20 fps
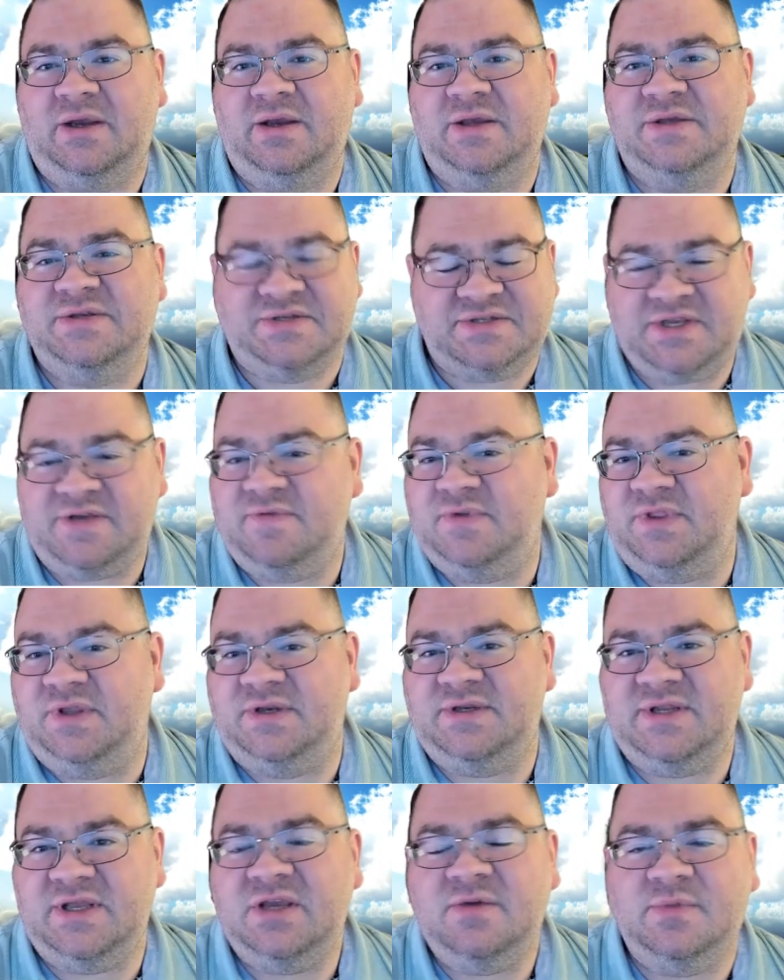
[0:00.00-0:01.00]
He says, even the
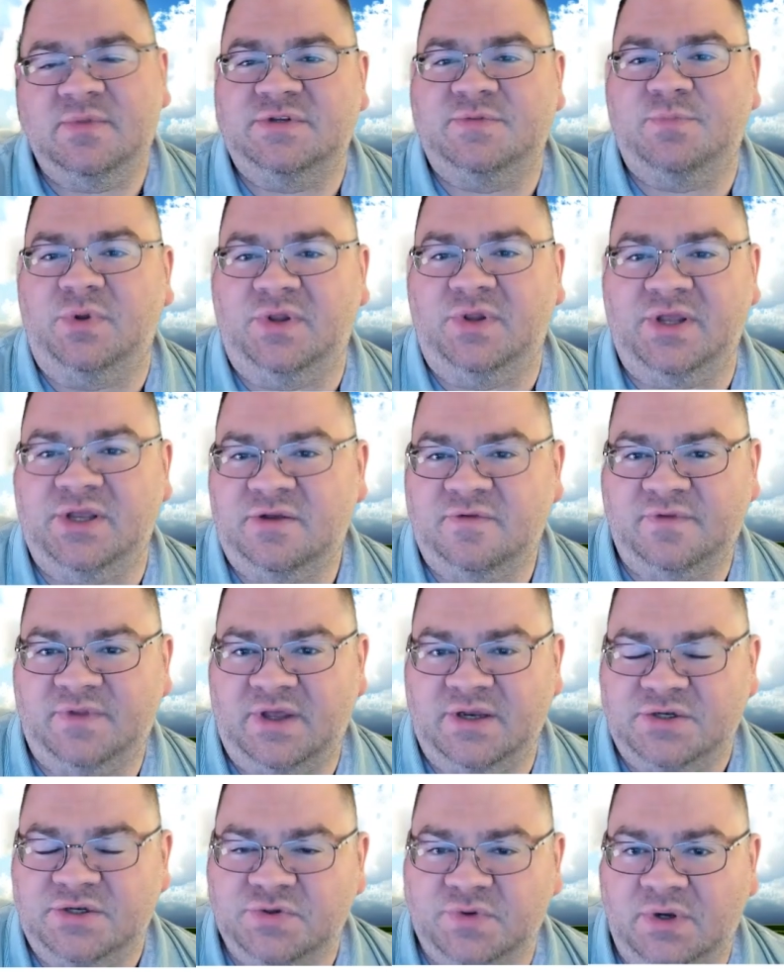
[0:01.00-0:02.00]
demons believe and
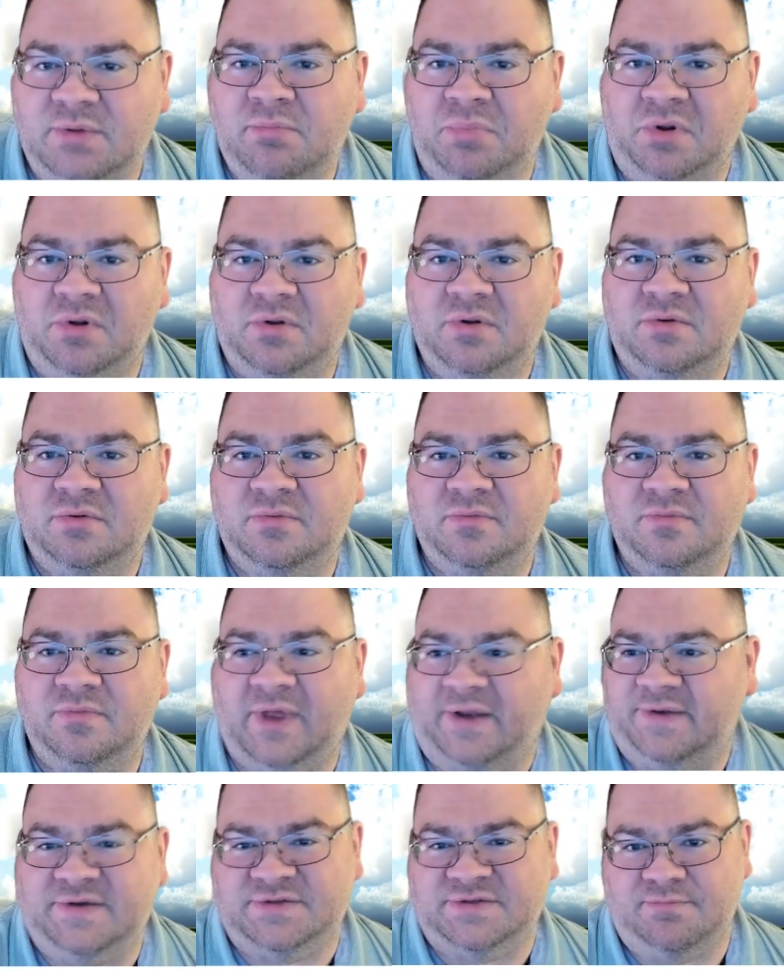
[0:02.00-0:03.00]
they tremble.
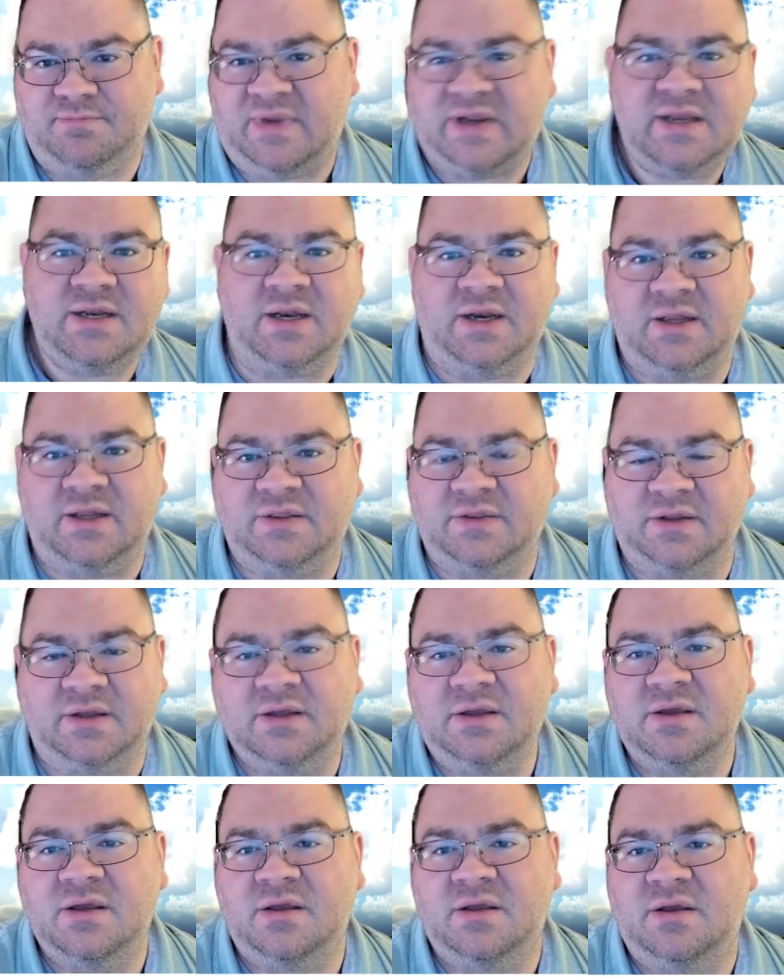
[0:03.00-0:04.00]
That doesn't mean
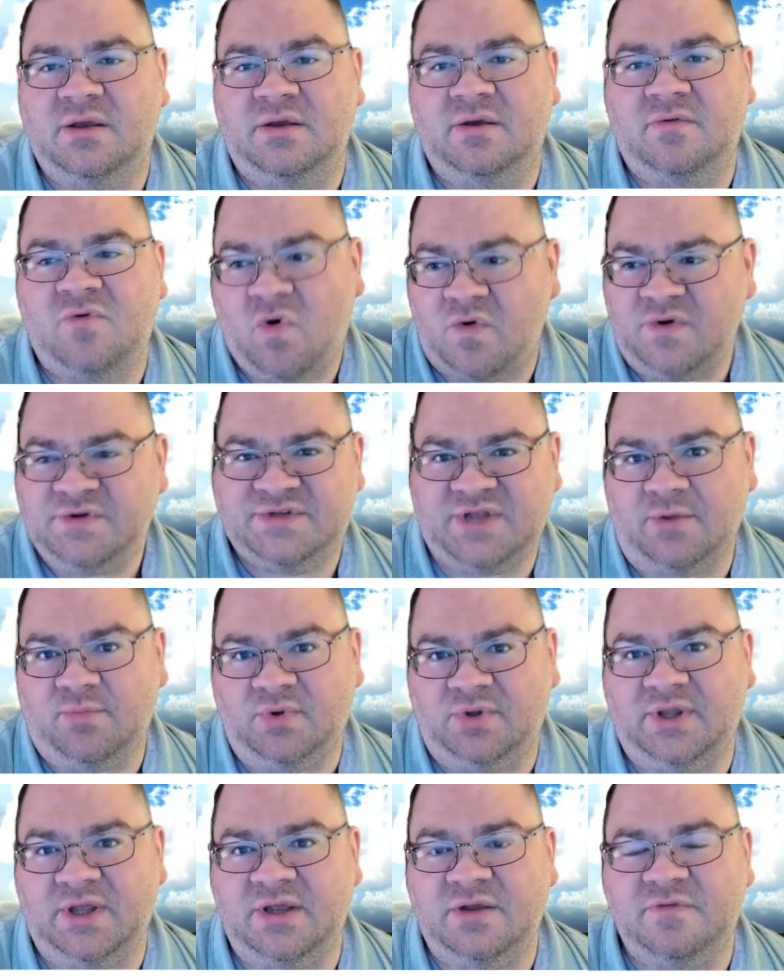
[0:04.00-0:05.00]
anything. Of course they
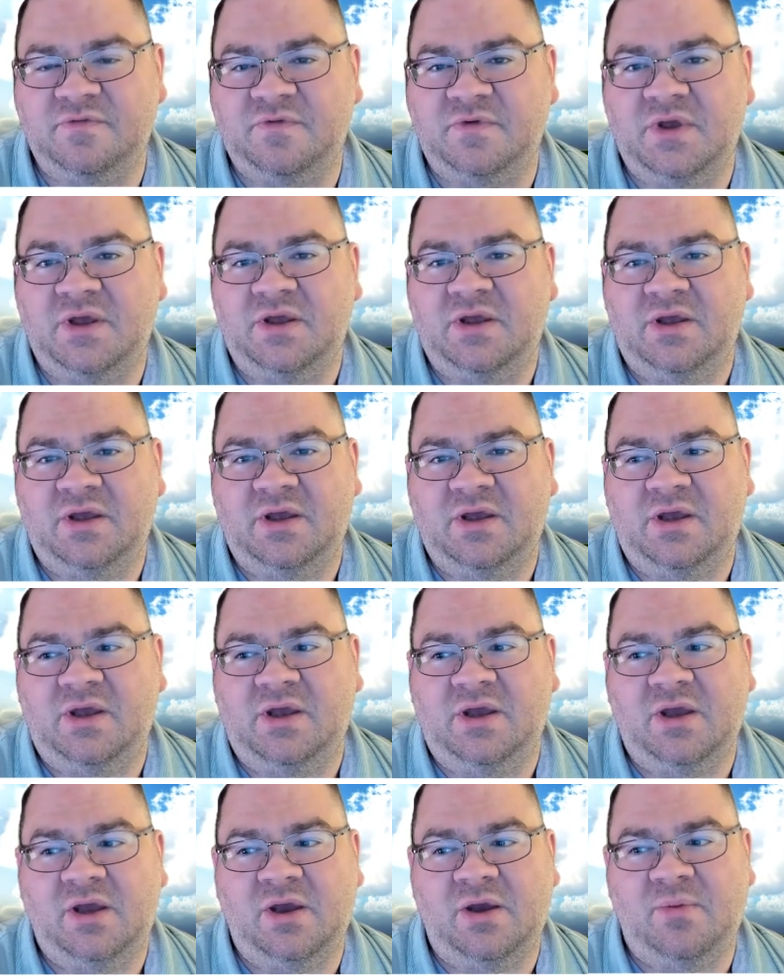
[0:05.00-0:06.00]
believe.
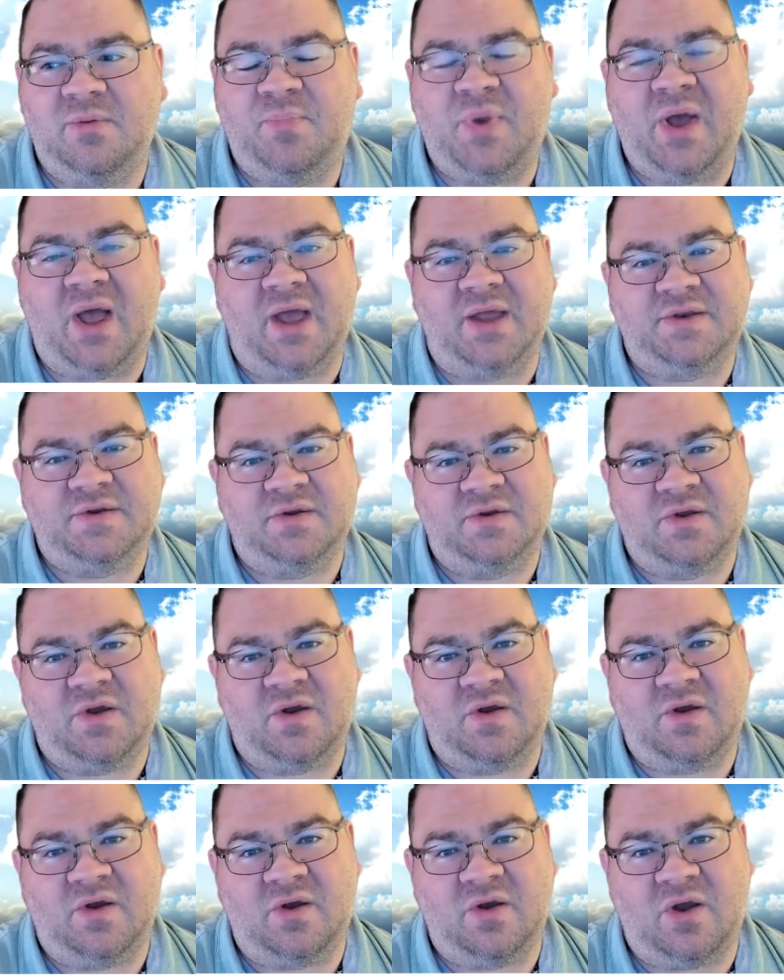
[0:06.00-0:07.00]
But
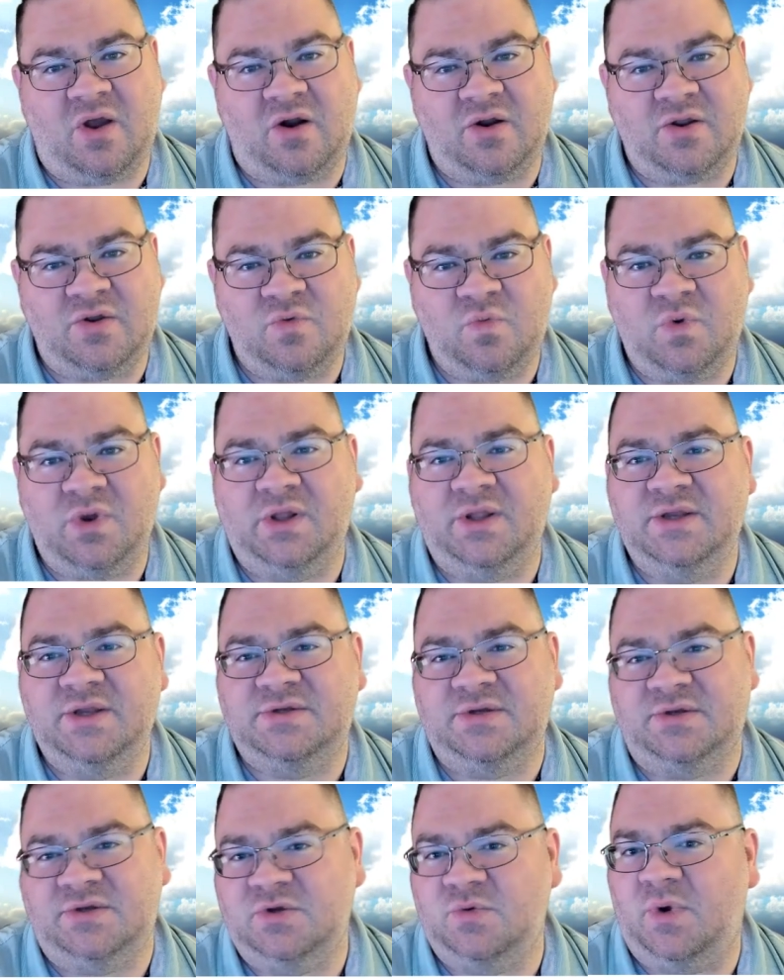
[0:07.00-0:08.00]
are you willing
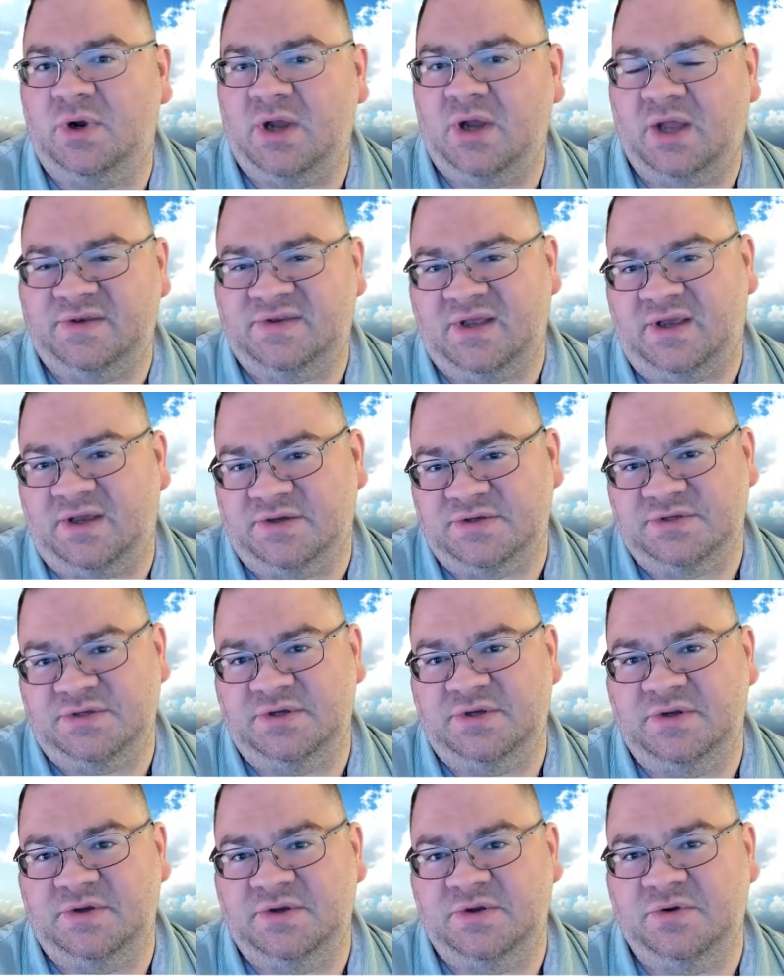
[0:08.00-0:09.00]
to do what God tells you
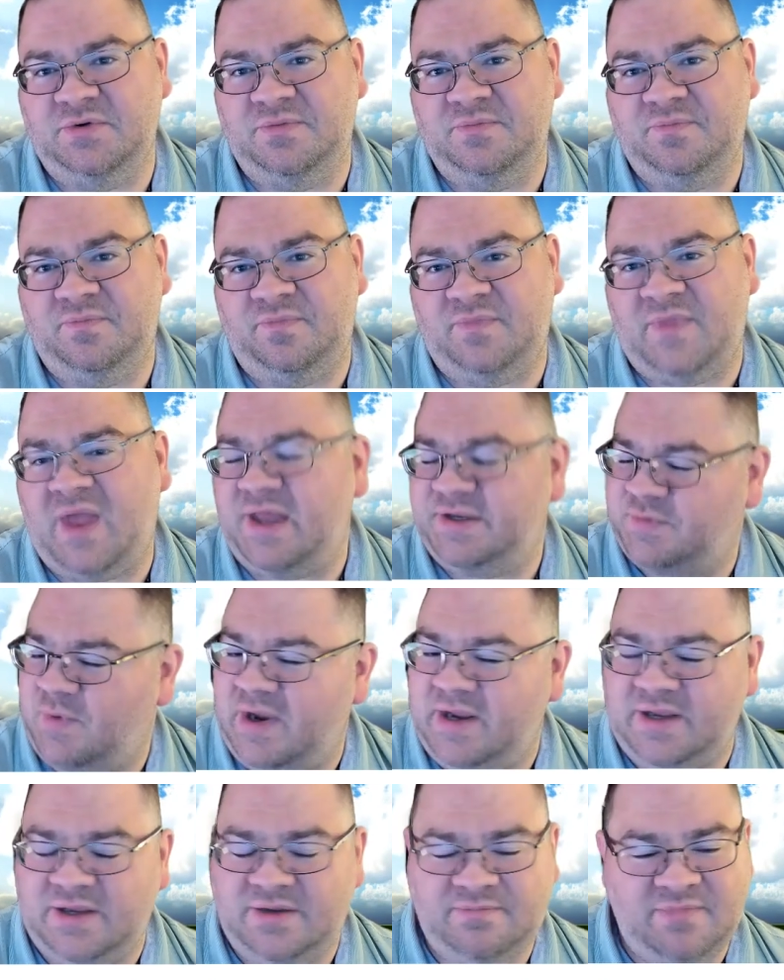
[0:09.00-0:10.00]
to do? And that's
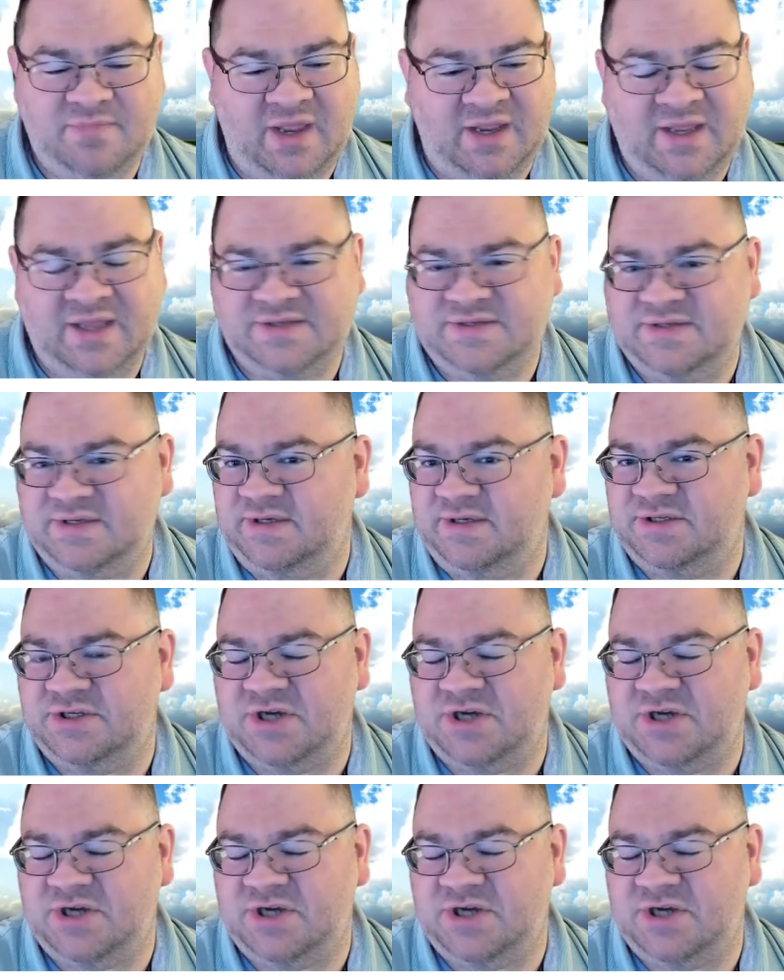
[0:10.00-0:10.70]
why he gets into